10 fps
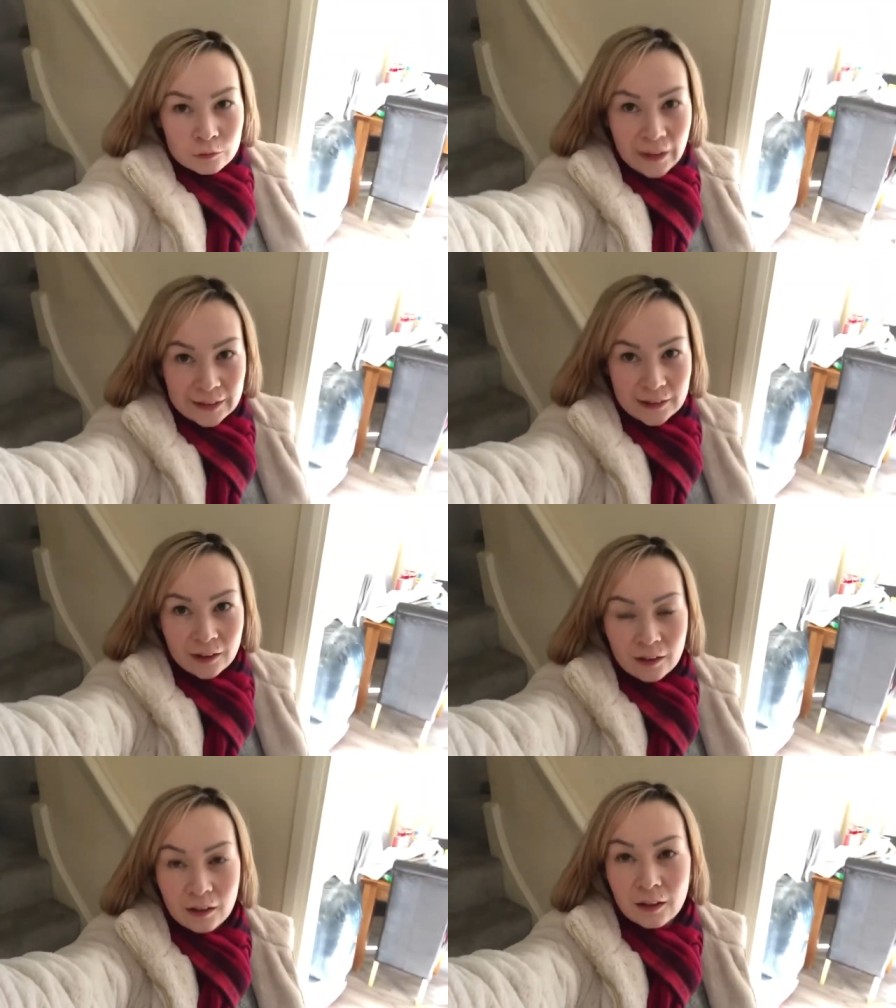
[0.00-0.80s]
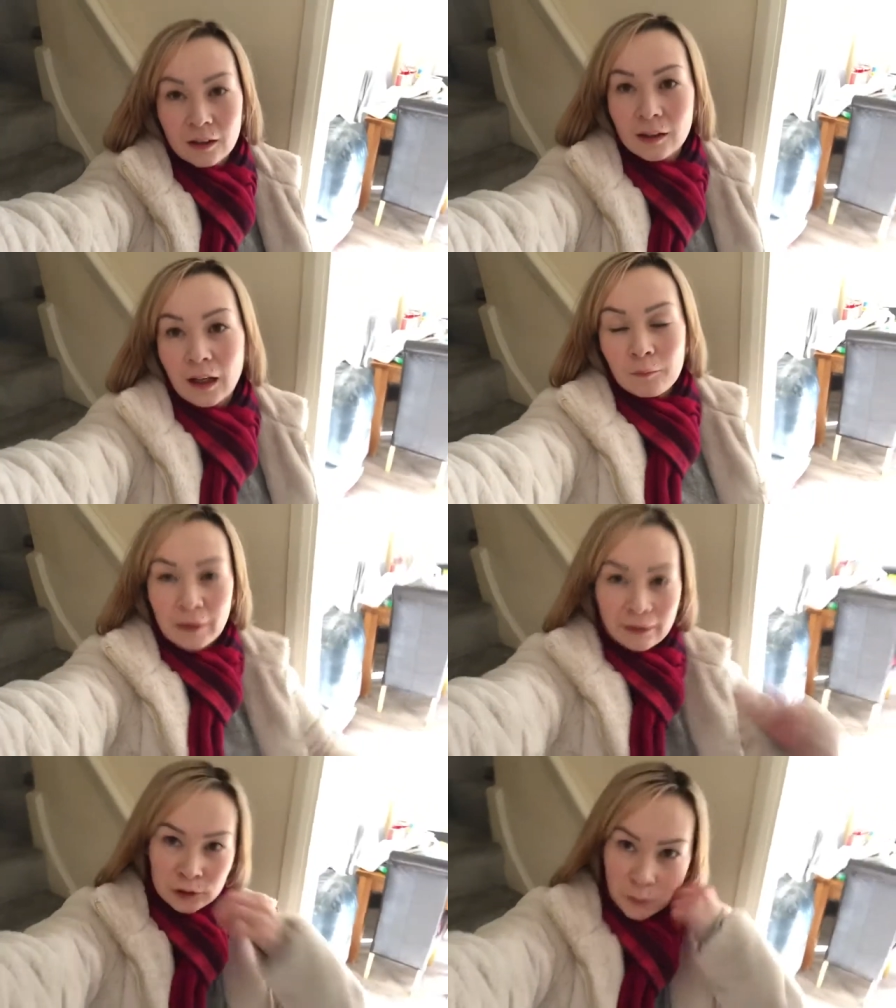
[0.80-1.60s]
right I'm a
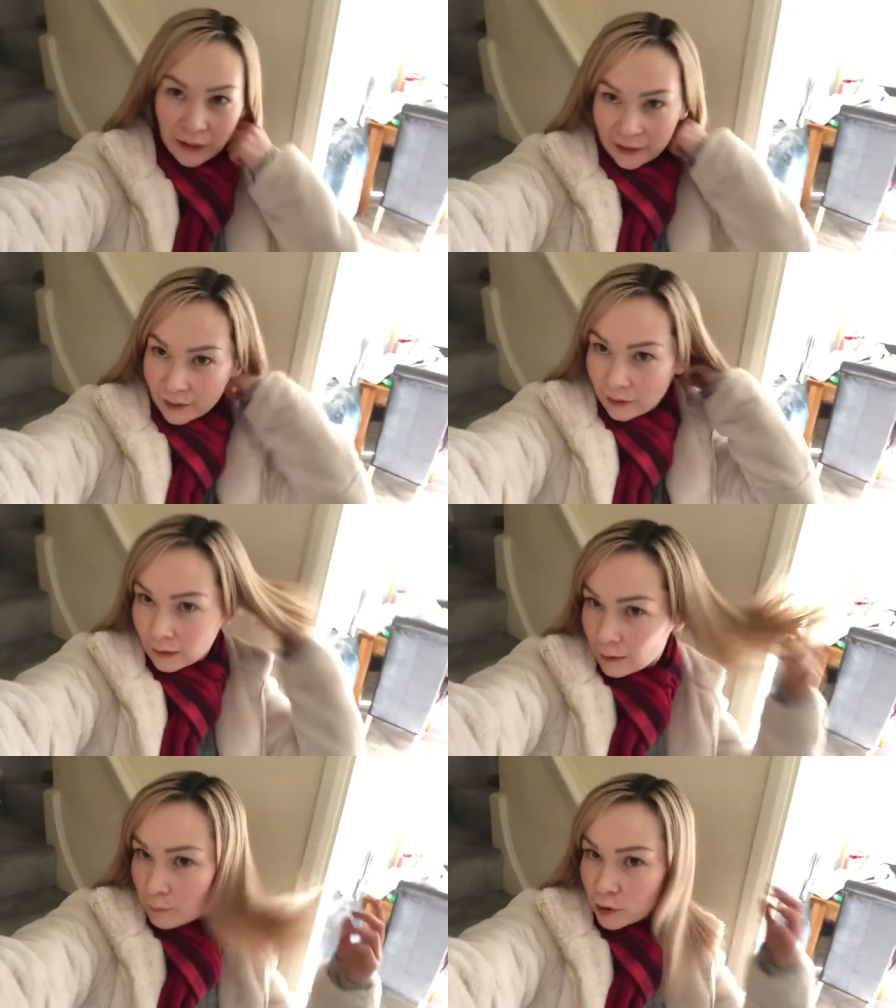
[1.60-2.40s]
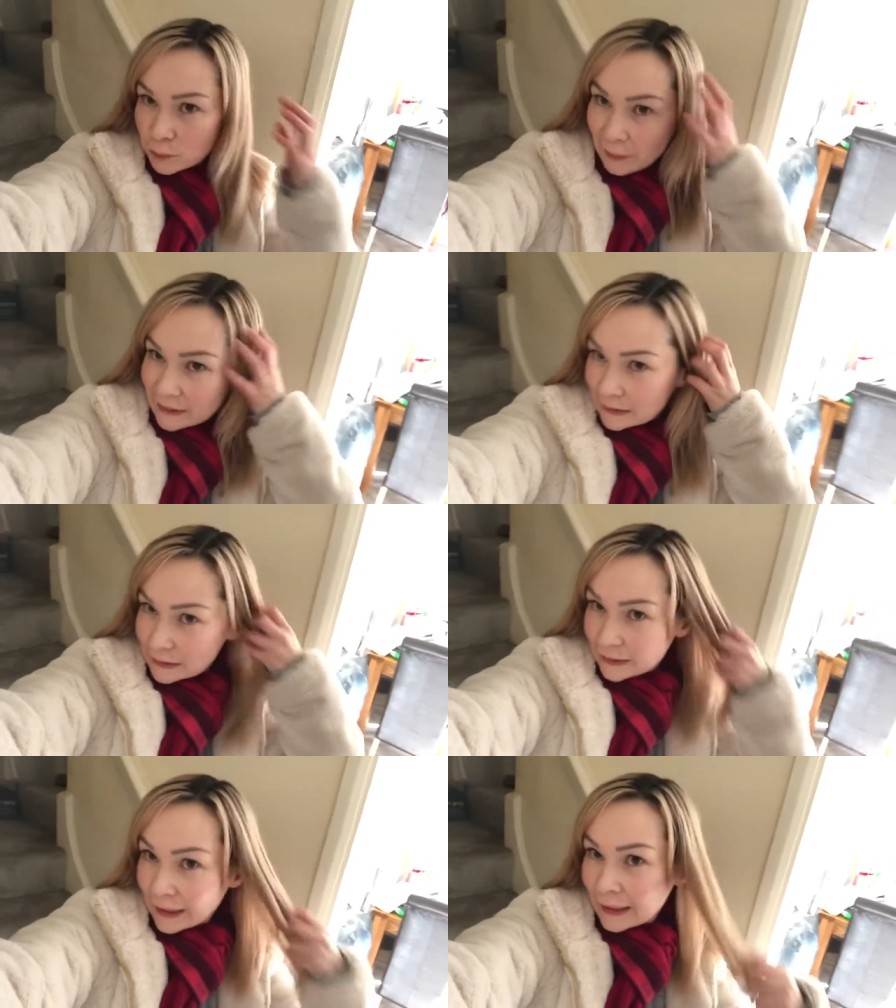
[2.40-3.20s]
bit out of breath because
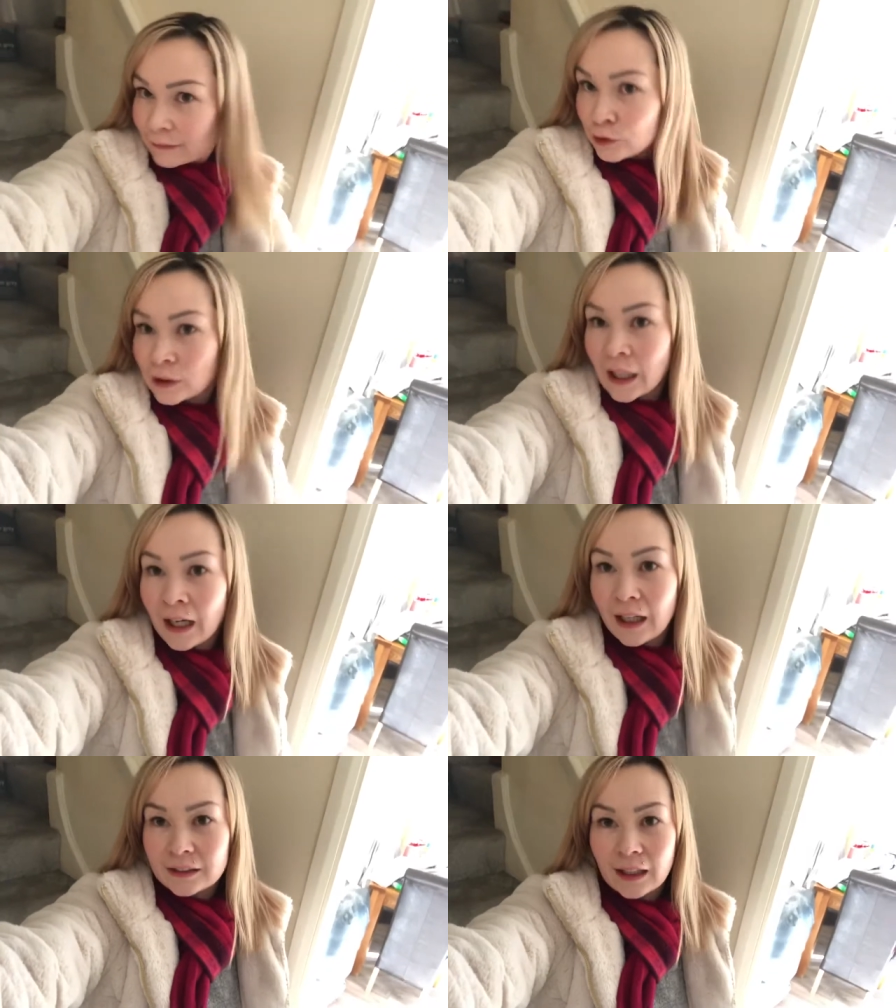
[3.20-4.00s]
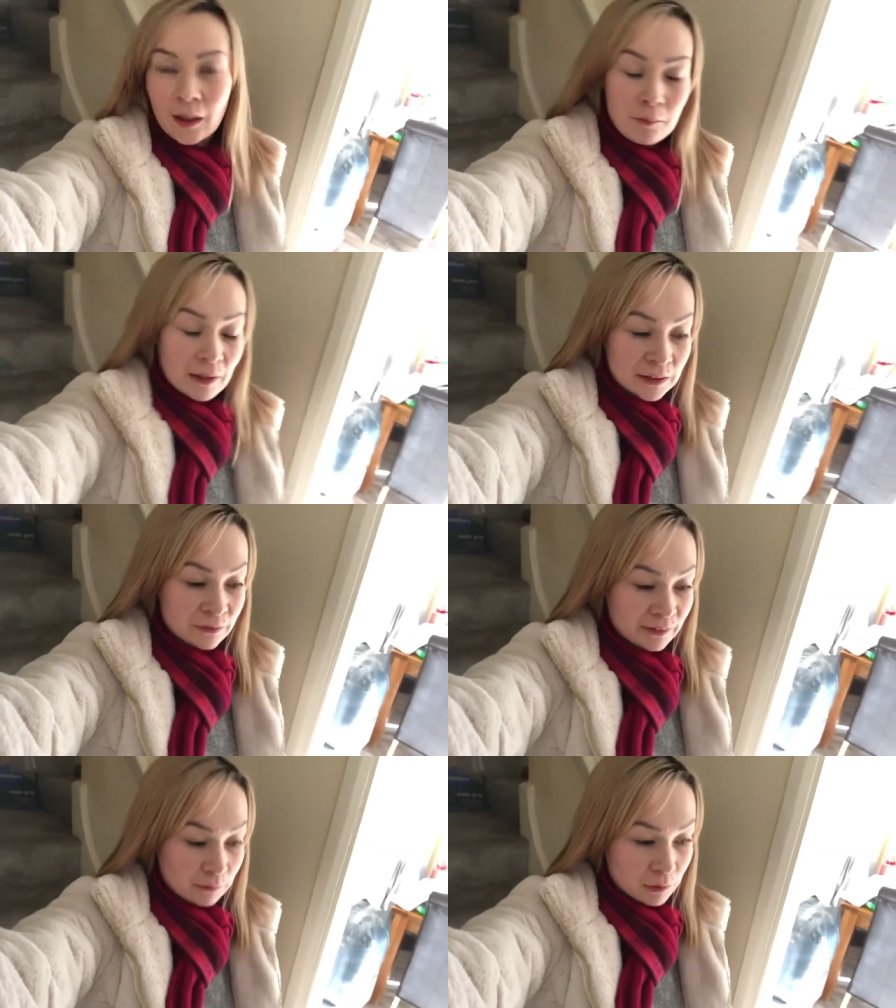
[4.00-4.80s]
basically I've just had a massive
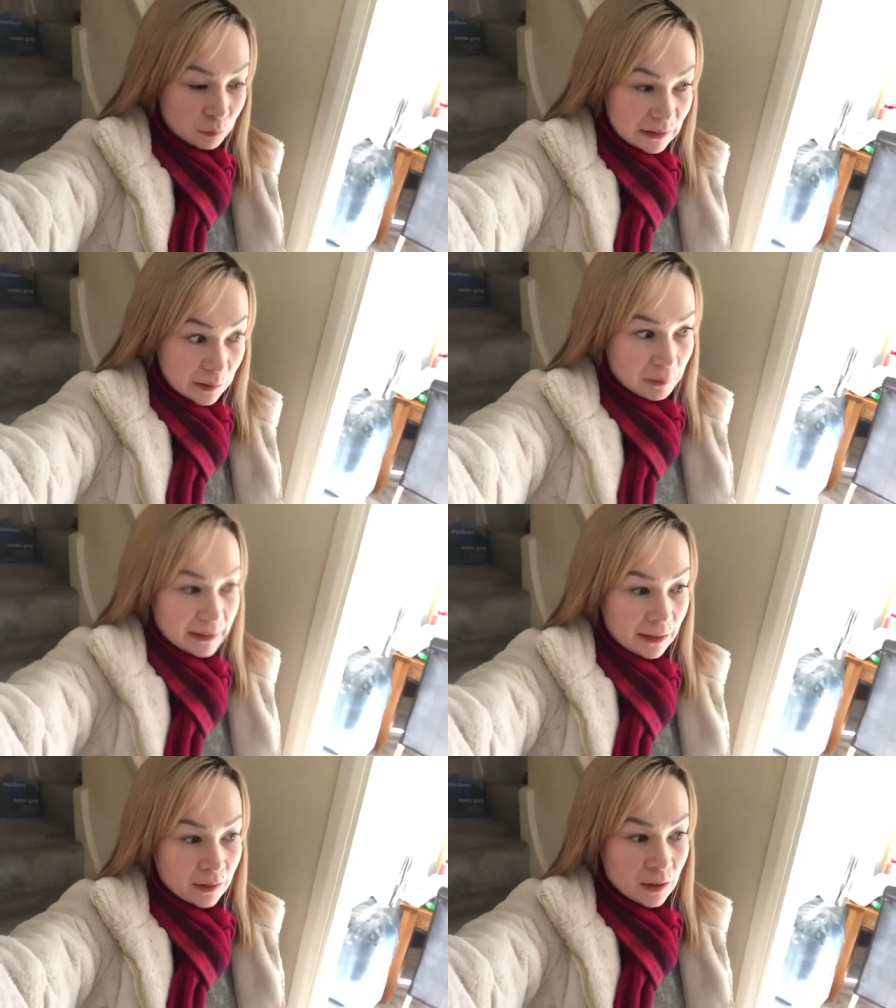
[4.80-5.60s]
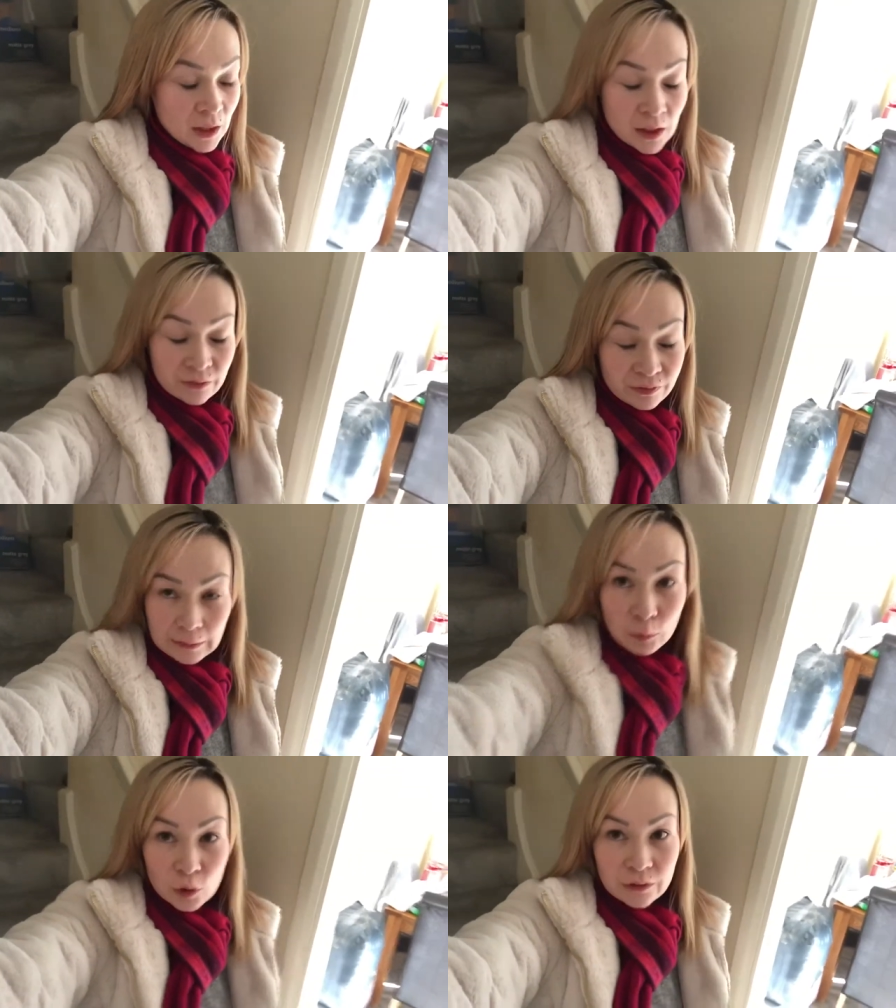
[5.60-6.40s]
fight with the wheelie bin that
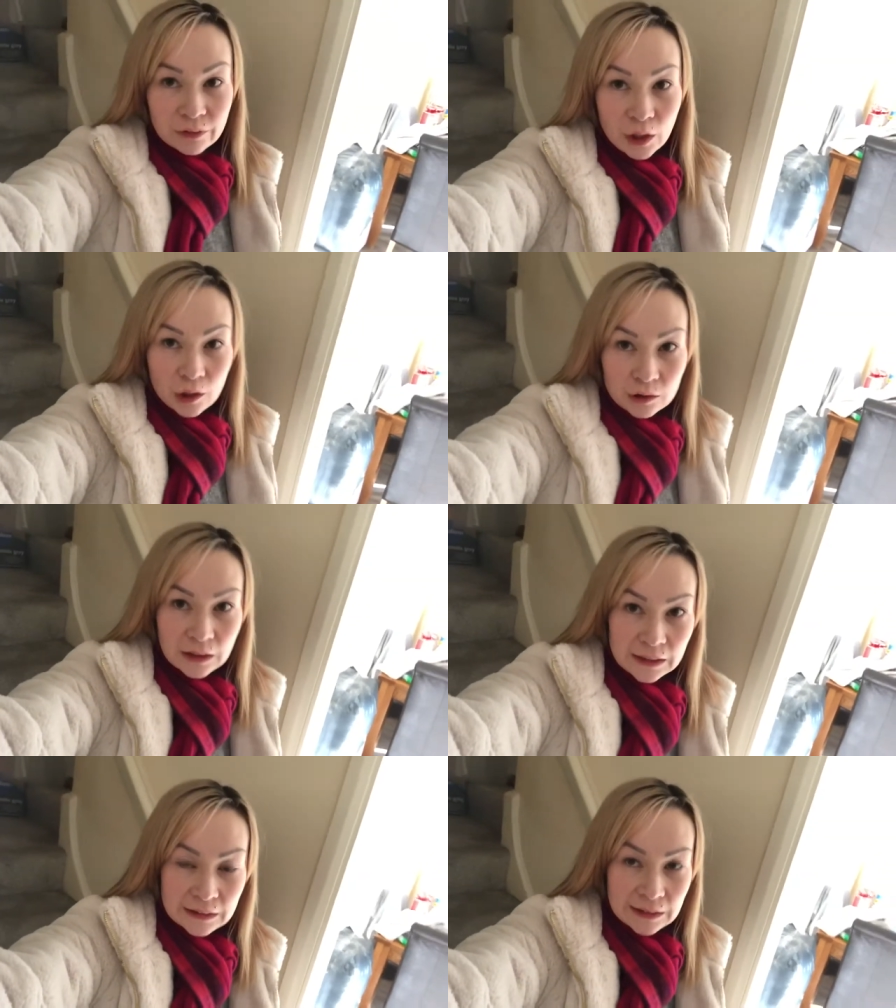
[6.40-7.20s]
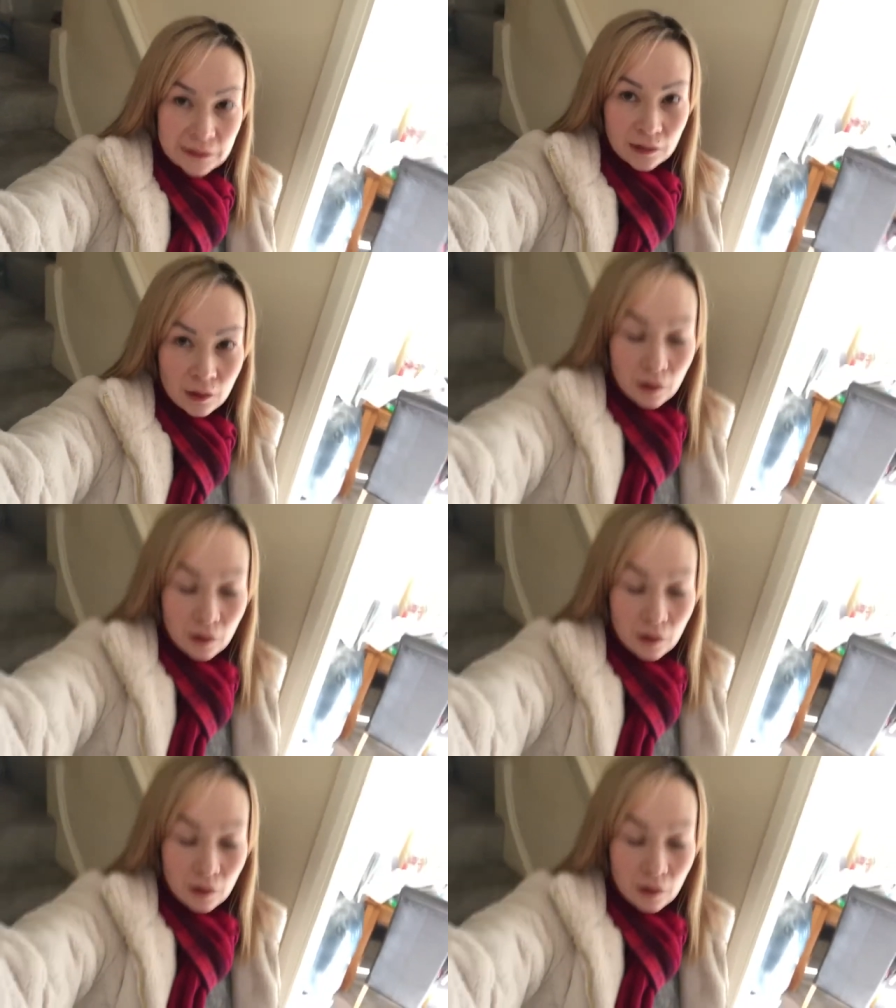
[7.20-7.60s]
flew all over the garden last night